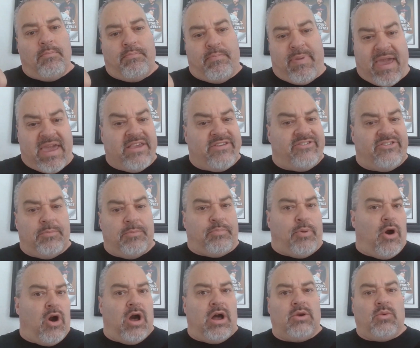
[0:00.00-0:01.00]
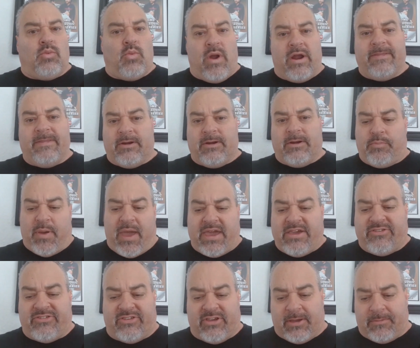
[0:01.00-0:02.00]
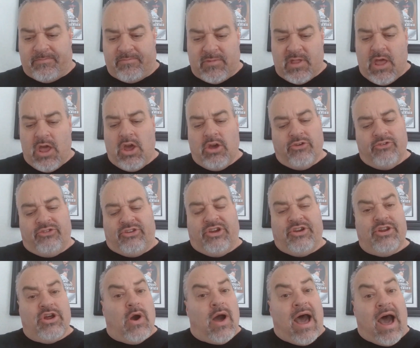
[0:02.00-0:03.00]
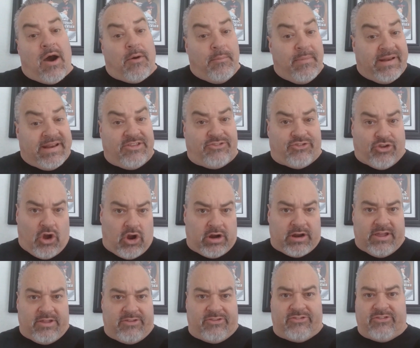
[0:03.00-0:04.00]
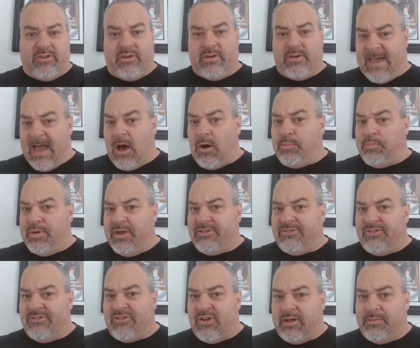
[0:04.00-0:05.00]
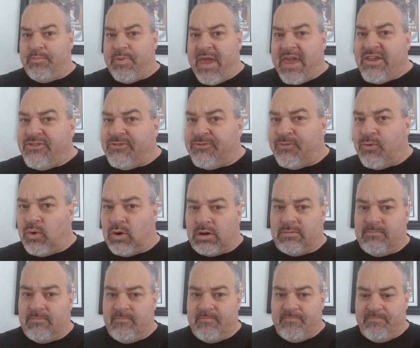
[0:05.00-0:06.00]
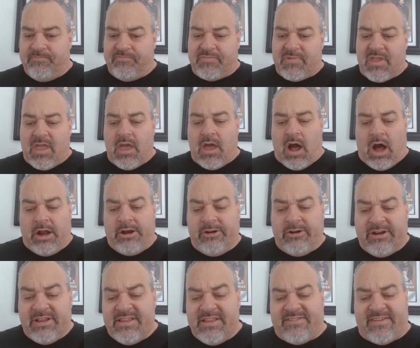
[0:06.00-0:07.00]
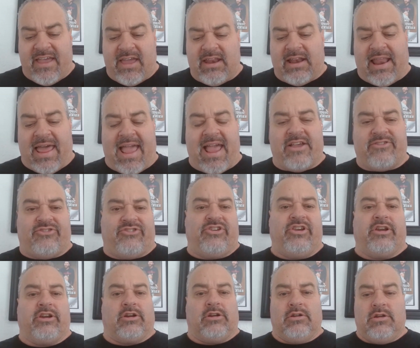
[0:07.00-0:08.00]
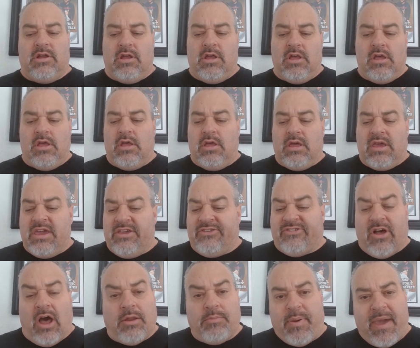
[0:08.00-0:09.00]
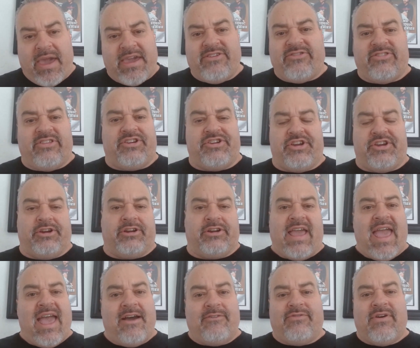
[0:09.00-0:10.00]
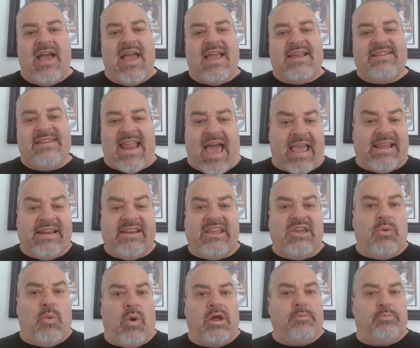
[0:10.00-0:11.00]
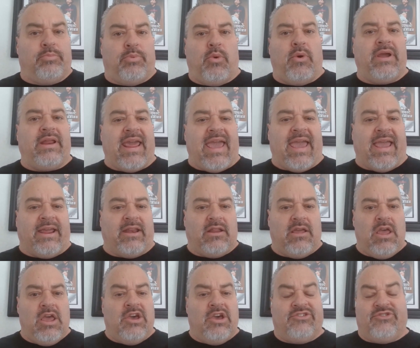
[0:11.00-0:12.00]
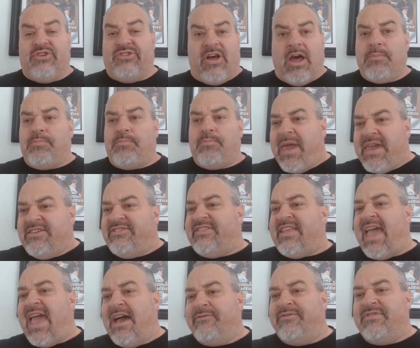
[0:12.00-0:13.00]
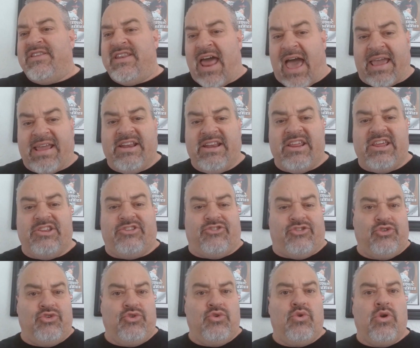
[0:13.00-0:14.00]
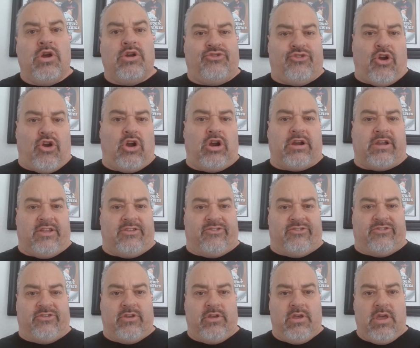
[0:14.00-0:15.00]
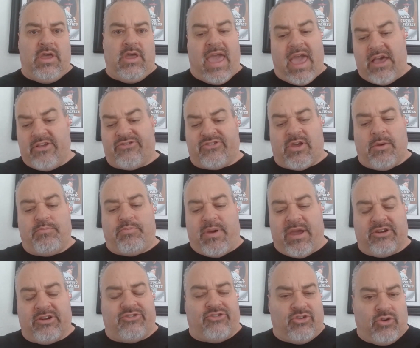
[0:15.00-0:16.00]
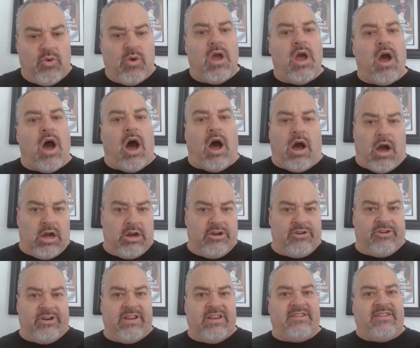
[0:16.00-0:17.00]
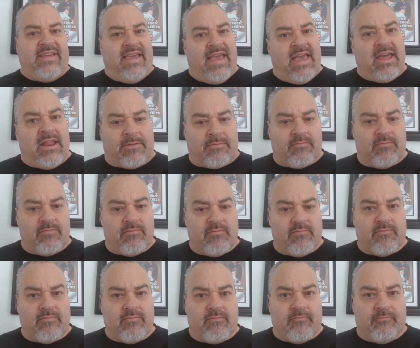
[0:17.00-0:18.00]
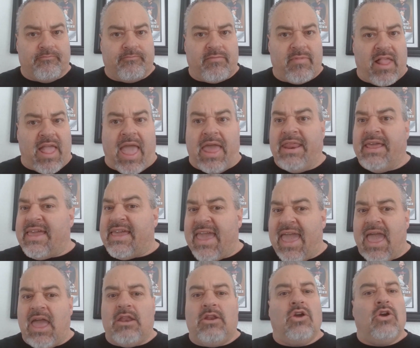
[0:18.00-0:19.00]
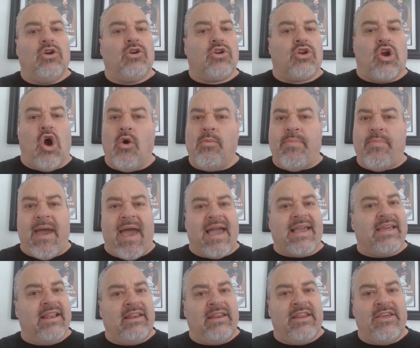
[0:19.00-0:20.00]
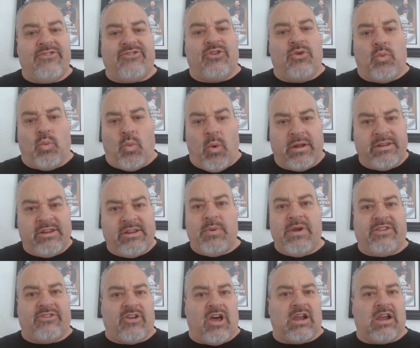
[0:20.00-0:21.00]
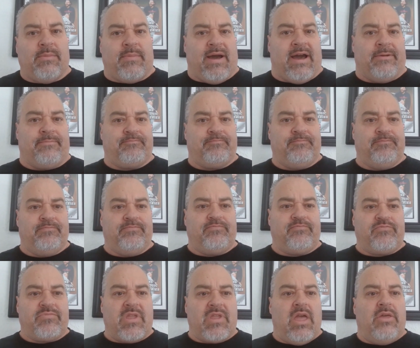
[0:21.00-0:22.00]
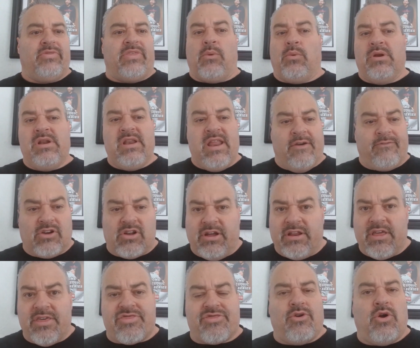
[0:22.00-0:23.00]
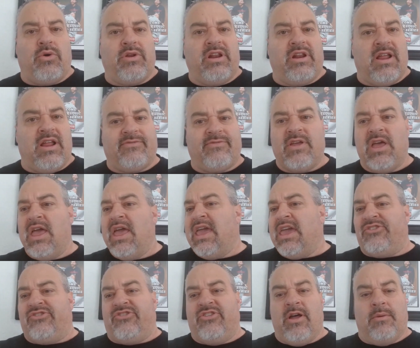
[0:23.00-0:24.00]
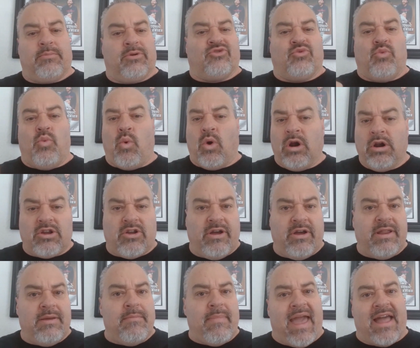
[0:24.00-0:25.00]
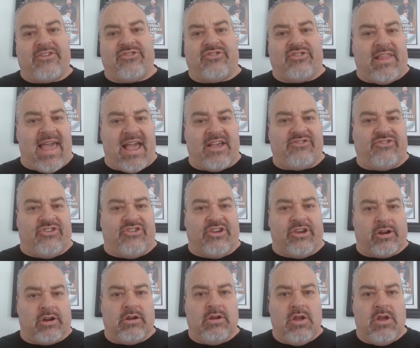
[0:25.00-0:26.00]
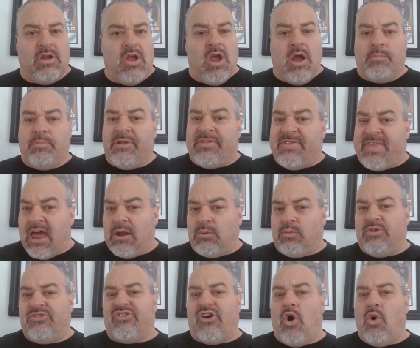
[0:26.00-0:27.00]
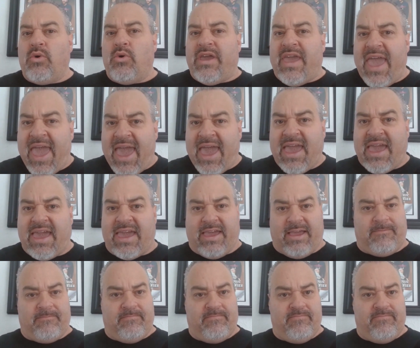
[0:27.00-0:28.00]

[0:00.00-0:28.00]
based upon where they're pacing, do you know how many targets Kyle Pitts is on pace for? 110 last year. He's on pace this year to have 91.8. So he's on pace to have 92 targets as compared to 110. And again, go back and listen. What did we talk about? They were never going to throw it enough. His numbers weren't going to match last year, but that was okay.